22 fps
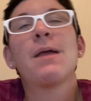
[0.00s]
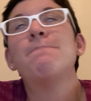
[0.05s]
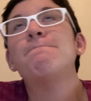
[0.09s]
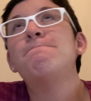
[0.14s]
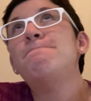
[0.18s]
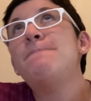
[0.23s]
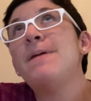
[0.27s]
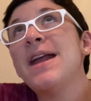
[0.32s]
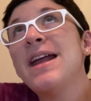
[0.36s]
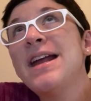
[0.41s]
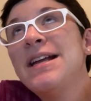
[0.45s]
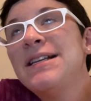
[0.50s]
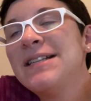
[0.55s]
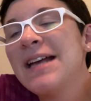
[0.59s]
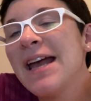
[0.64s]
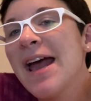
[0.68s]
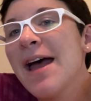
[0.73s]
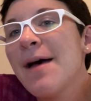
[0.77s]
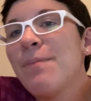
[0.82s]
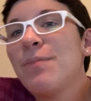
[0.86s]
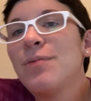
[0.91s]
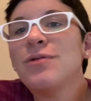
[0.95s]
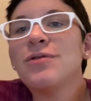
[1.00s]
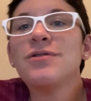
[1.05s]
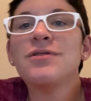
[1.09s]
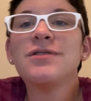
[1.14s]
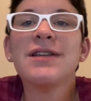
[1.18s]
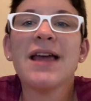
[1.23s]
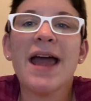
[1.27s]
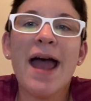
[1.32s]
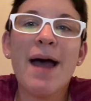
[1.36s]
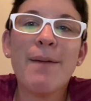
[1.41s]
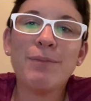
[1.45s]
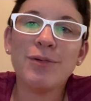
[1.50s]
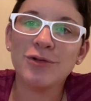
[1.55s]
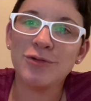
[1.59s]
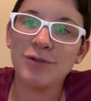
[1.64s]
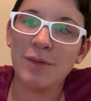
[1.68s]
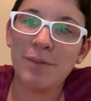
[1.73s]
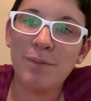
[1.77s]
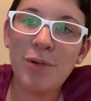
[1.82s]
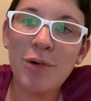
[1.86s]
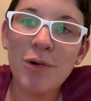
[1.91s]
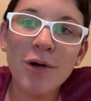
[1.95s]
baked apples, apples
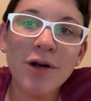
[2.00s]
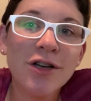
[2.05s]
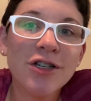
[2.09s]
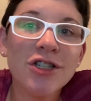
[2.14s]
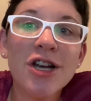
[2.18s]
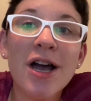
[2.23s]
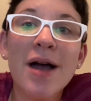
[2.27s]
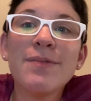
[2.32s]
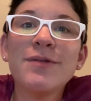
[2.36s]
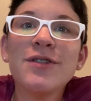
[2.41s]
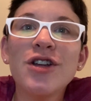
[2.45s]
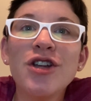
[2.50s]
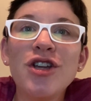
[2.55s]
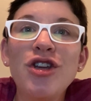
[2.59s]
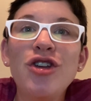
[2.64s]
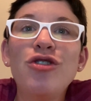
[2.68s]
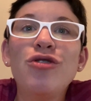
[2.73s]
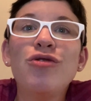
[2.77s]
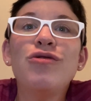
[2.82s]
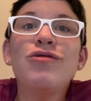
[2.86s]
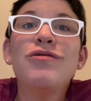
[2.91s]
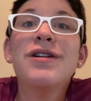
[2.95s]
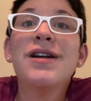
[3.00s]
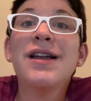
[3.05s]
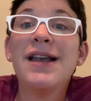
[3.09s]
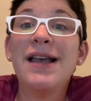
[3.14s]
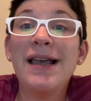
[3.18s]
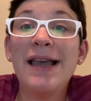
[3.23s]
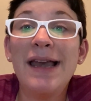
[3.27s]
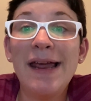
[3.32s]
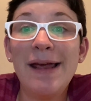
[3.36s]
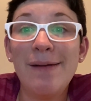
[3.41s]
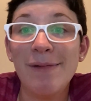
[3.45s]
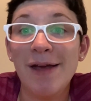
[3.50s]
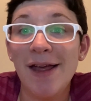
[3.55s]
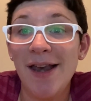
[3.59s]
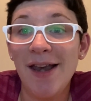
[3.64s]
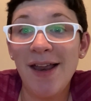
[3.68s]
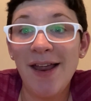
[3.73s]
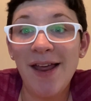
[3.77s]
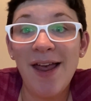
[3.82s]
with pork chops, you name it.